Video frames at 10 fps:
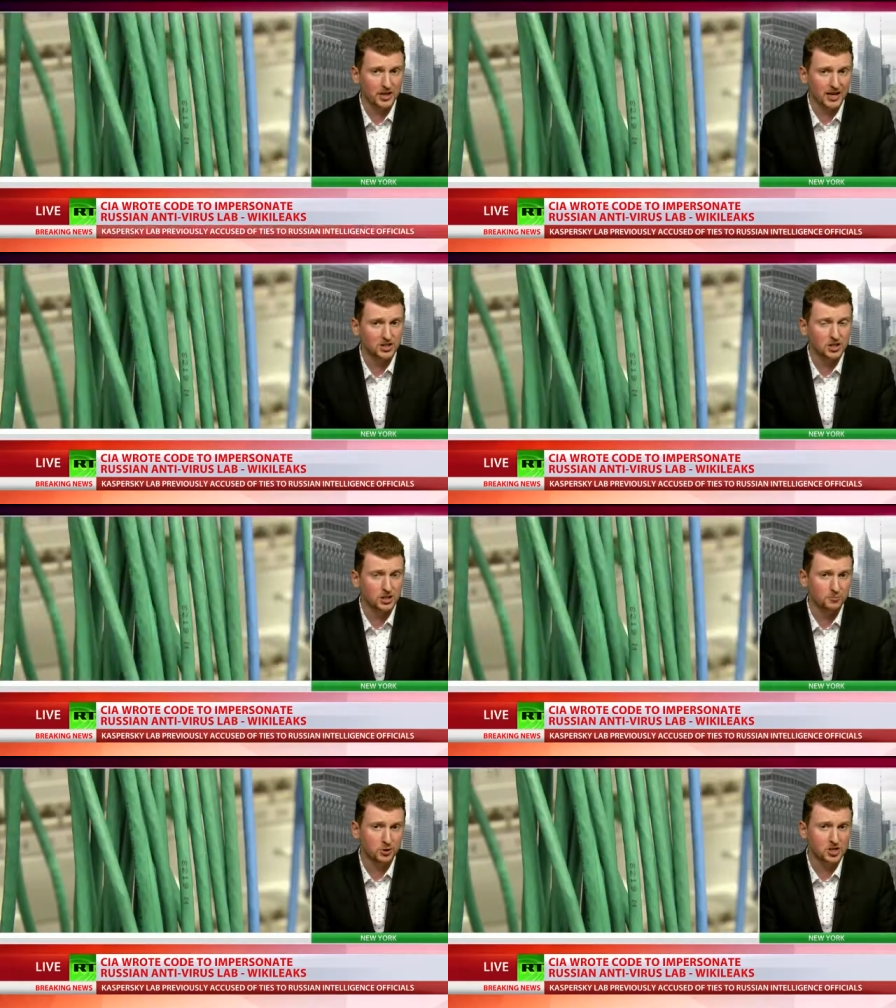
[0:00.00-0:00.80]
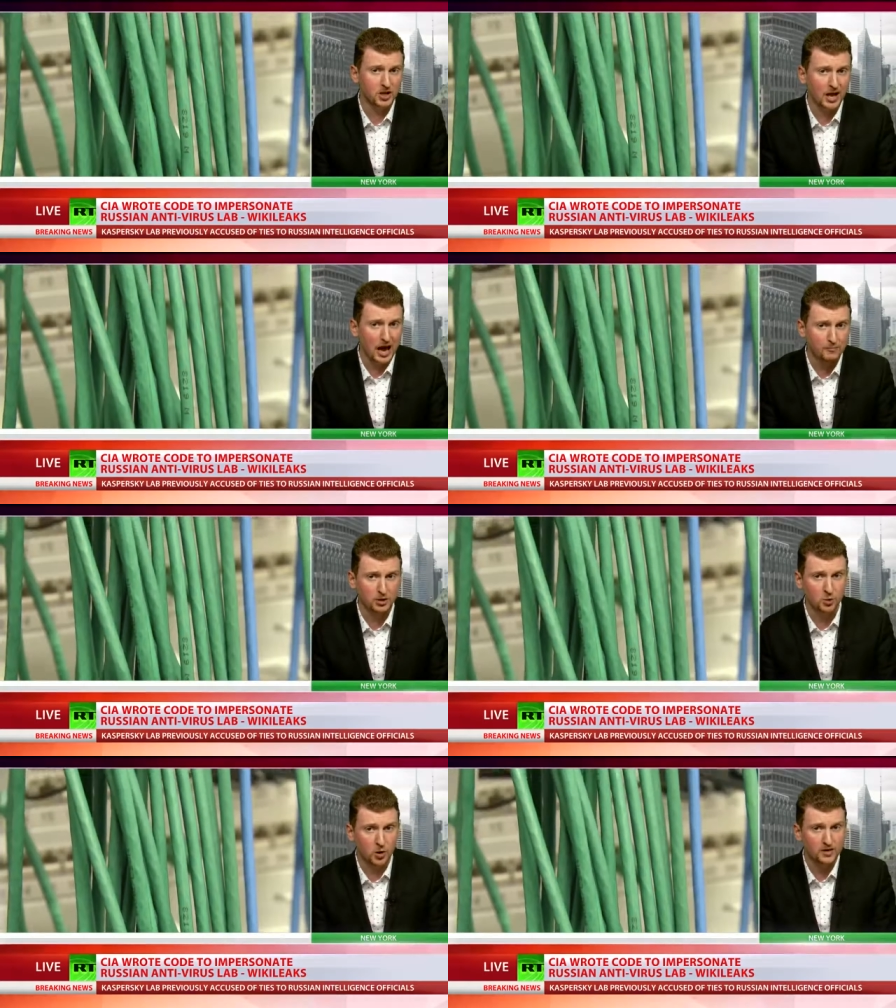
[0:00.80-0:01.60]
against Kaspersky
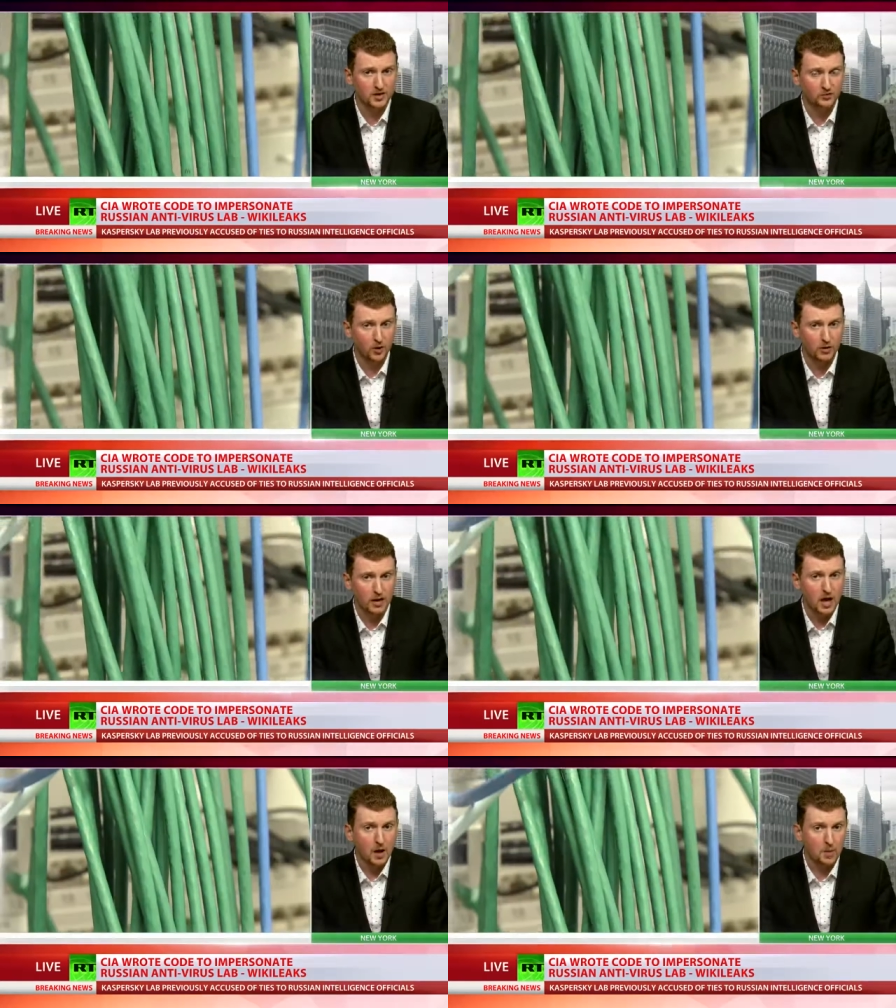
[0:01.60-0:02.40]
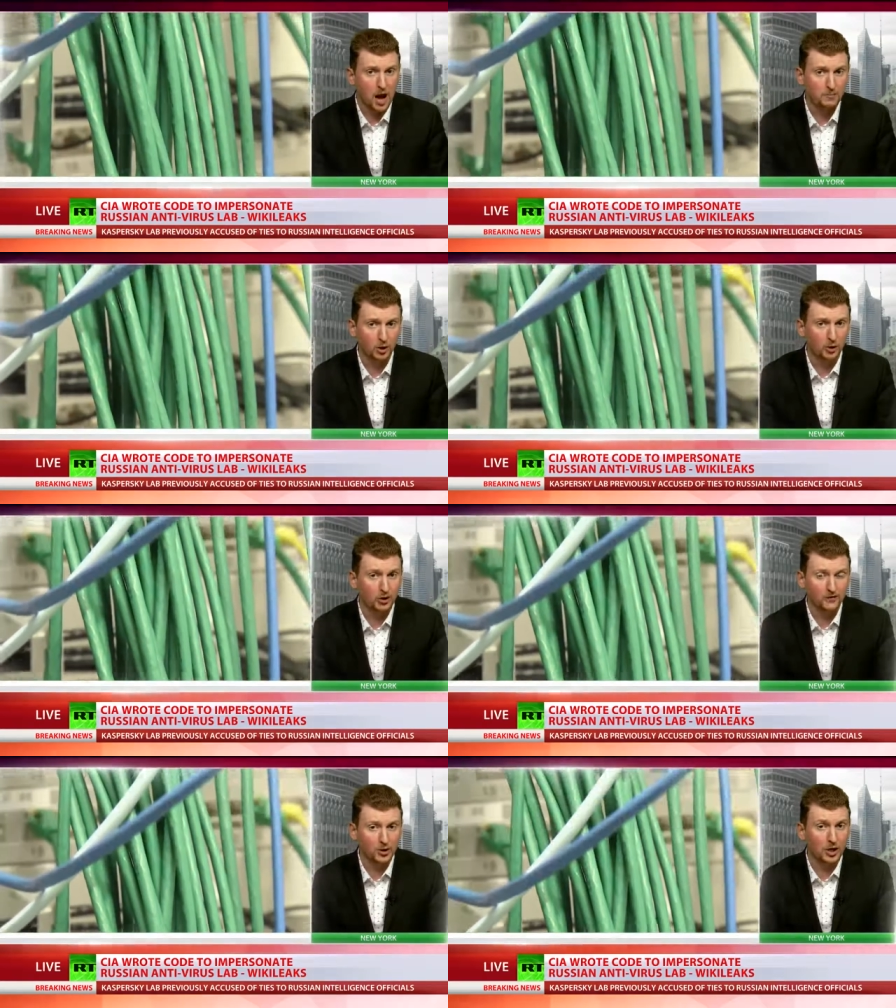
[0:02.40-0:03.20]
Laboratory, this very
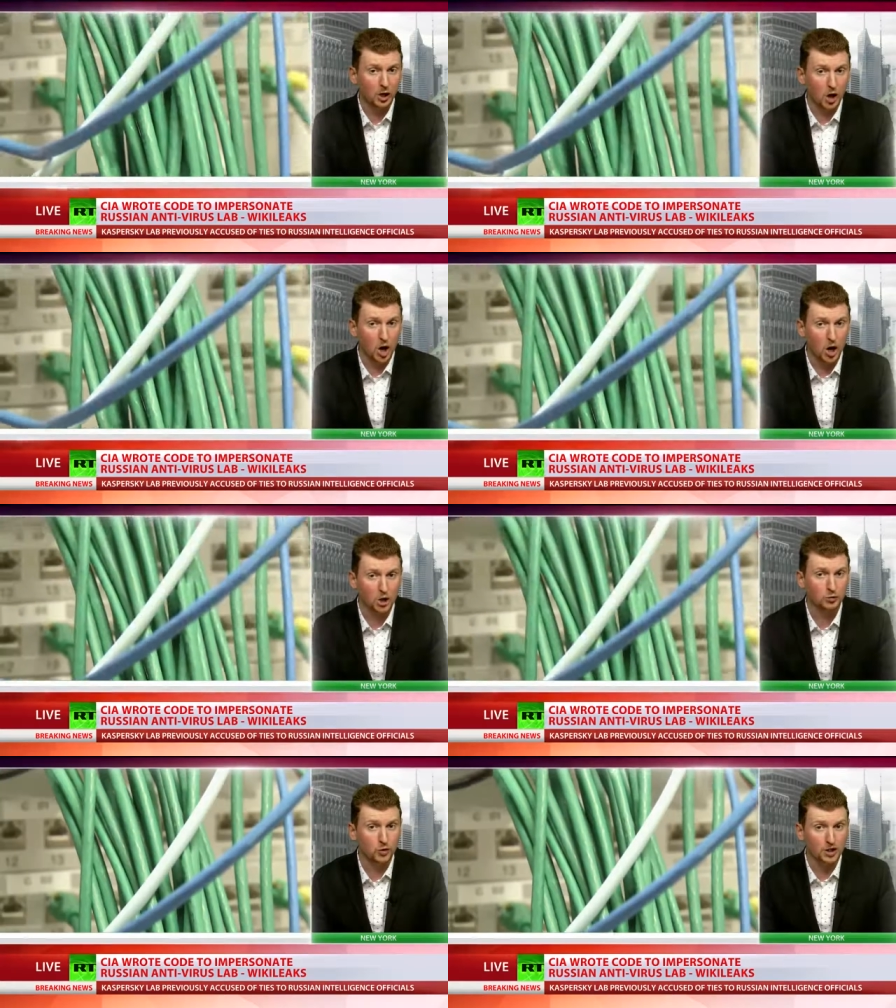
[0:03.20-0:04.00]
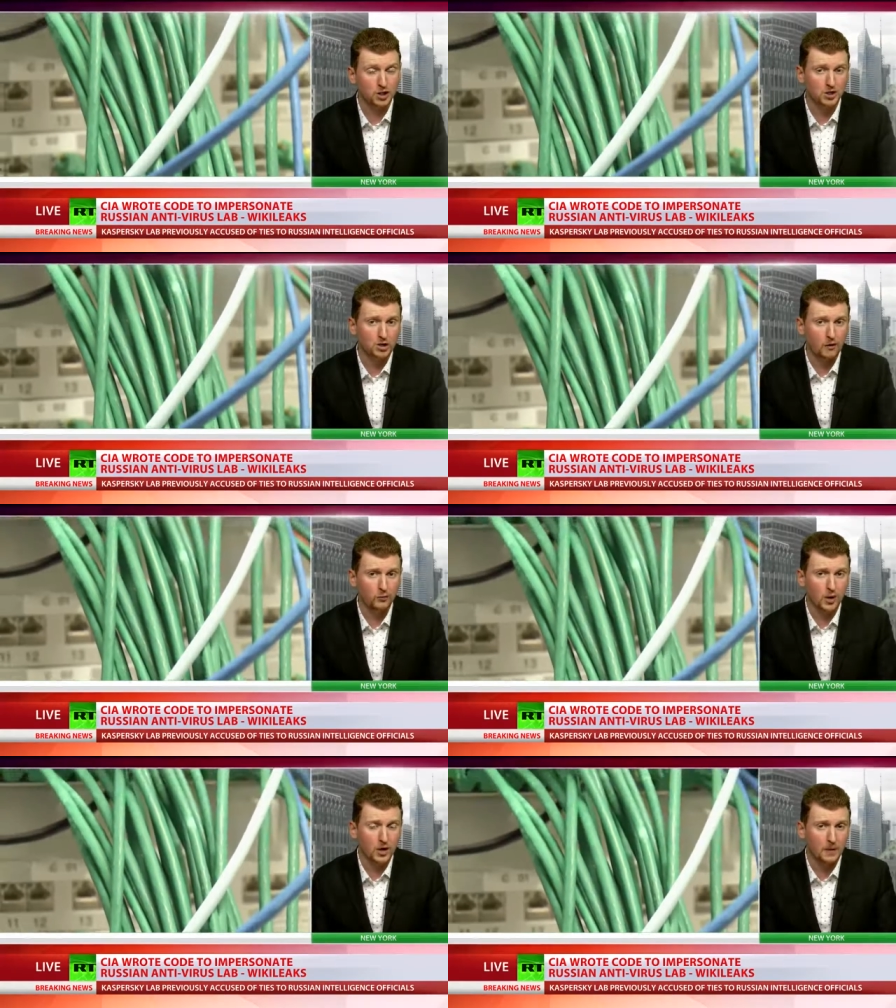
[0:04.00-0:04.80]
popular and very large Russian
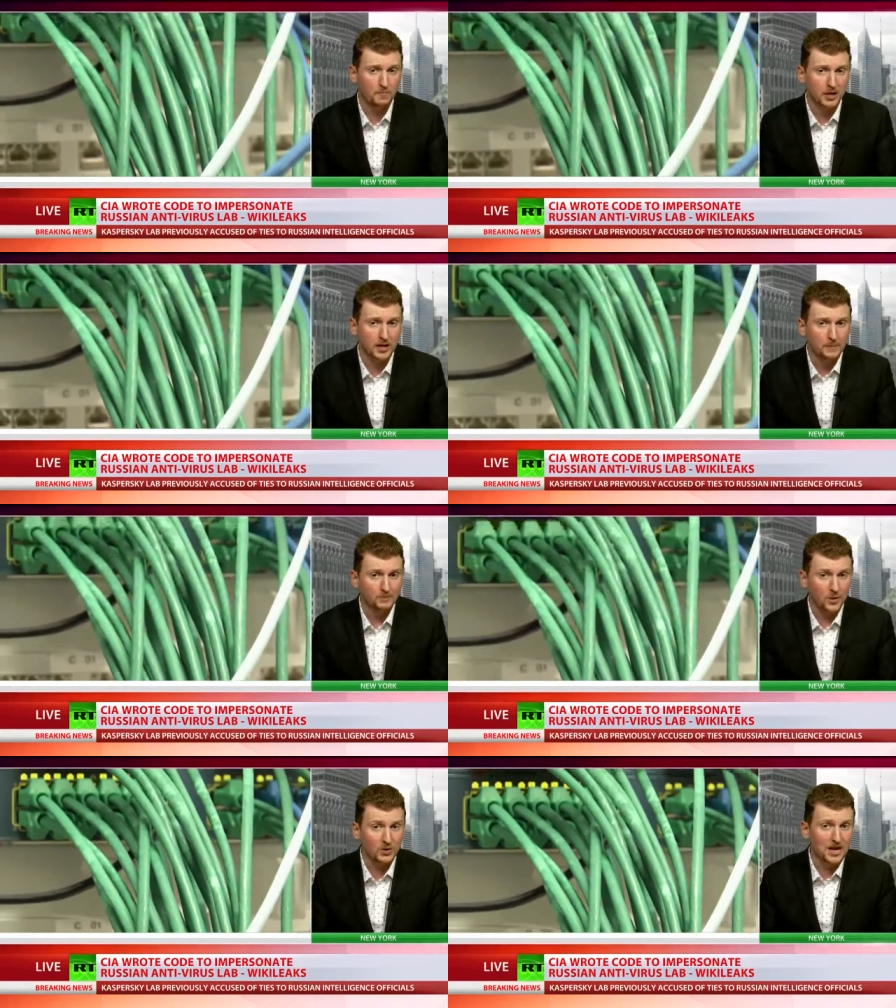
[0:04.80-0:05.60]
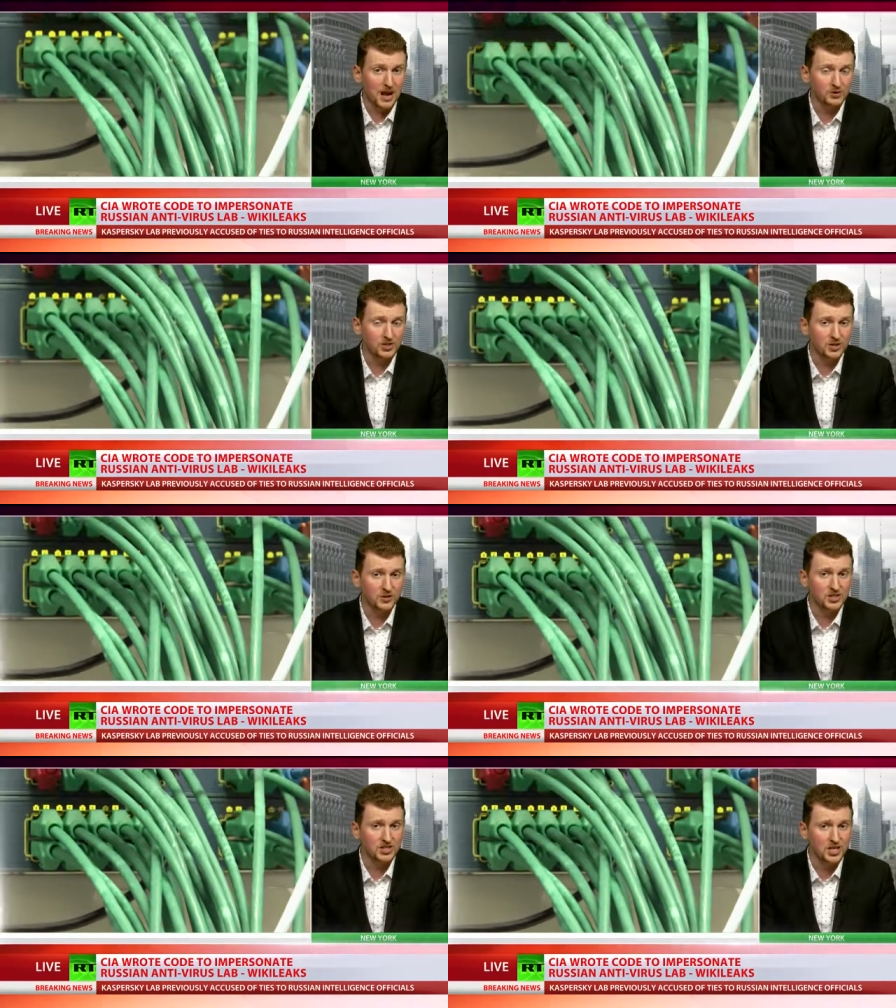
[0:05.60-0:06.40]
software company. And we now see
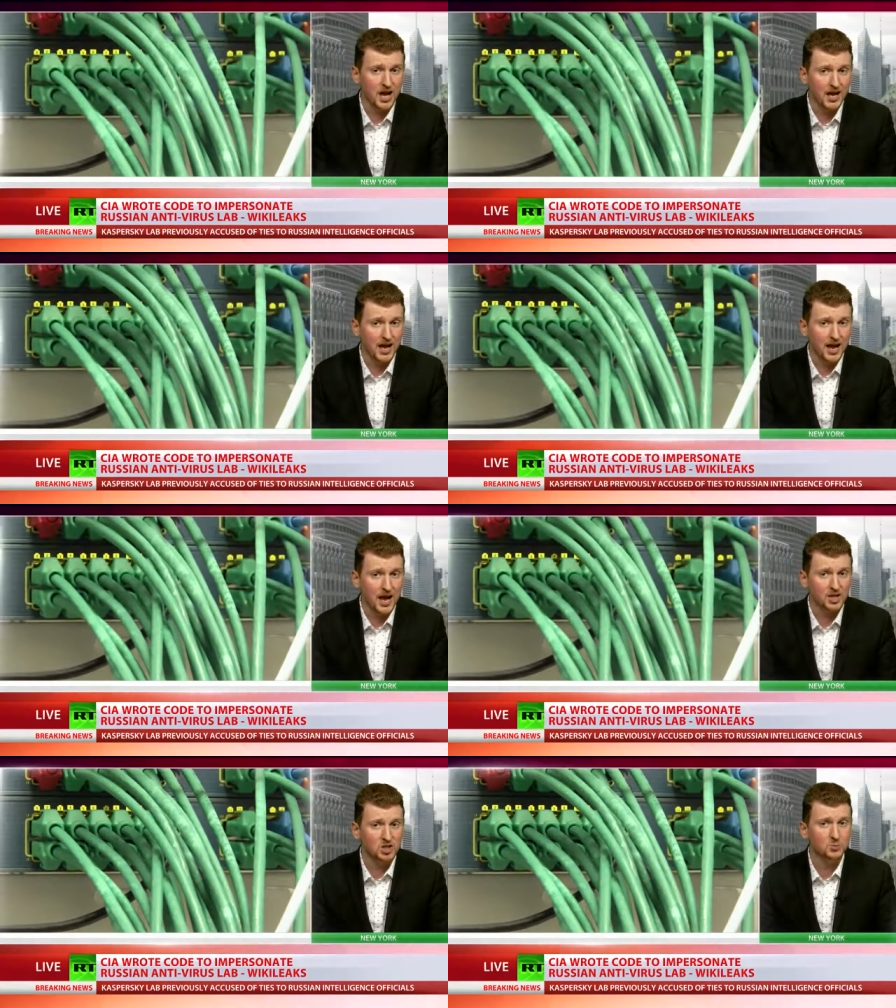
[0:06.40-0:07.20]
that the CIA had a